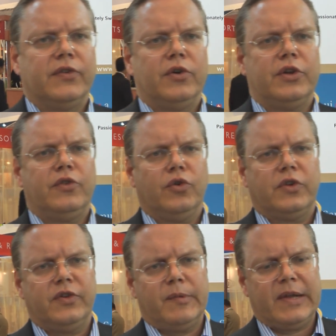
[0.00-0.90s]
So the
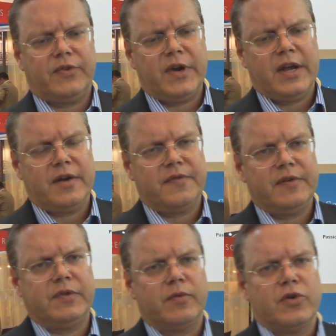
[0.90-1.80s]
total is about
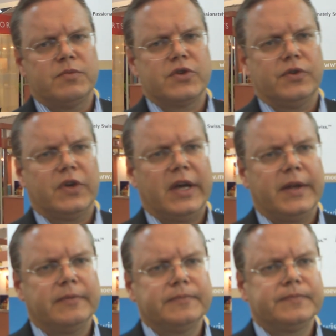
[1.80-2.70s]
350 rooms
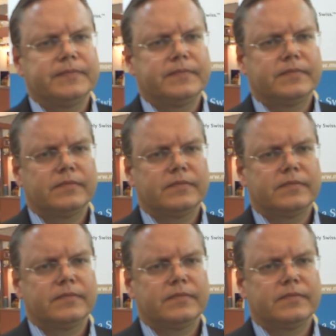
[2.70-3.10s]
altogether. Right.